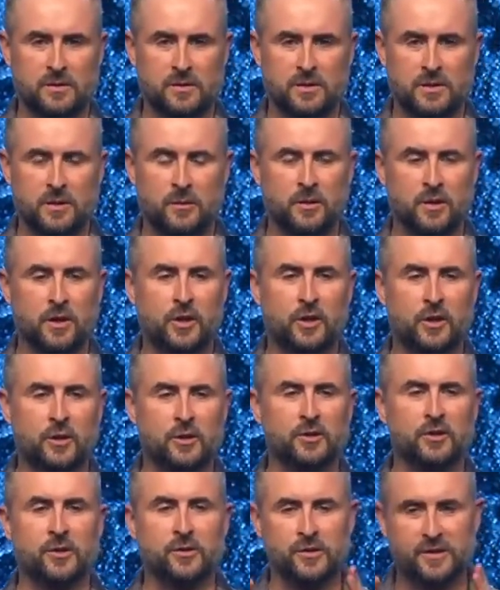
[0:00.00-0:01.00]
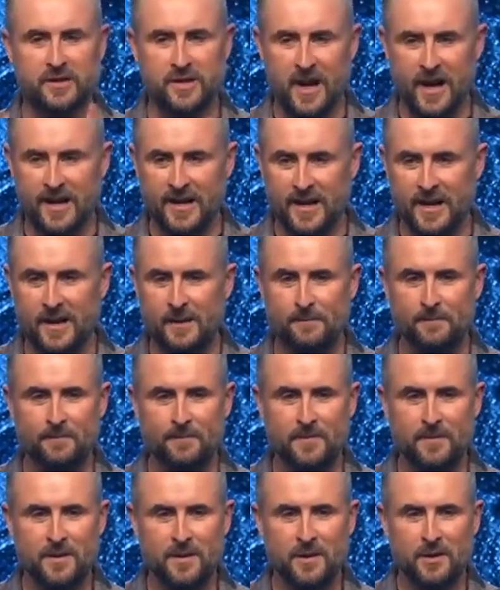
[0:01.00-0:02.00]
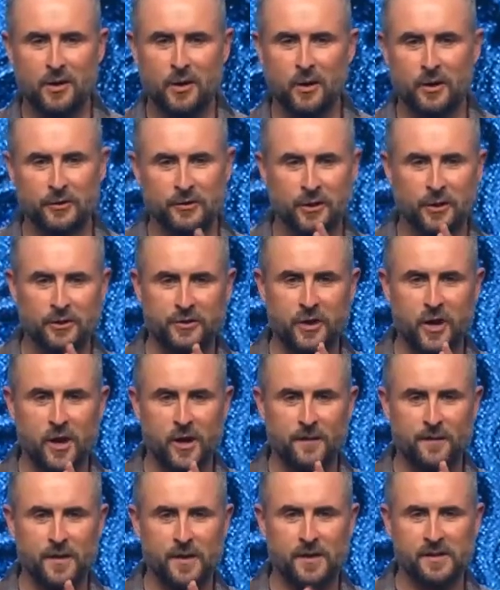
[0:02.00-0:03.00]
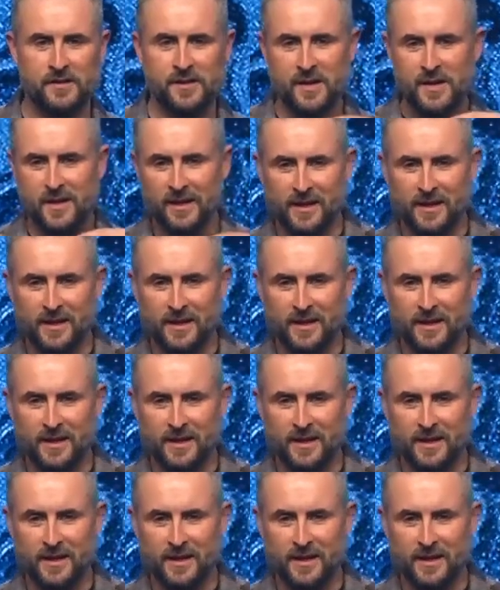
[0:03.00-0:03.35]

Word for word: I want to encourage you. Sign up, call church office,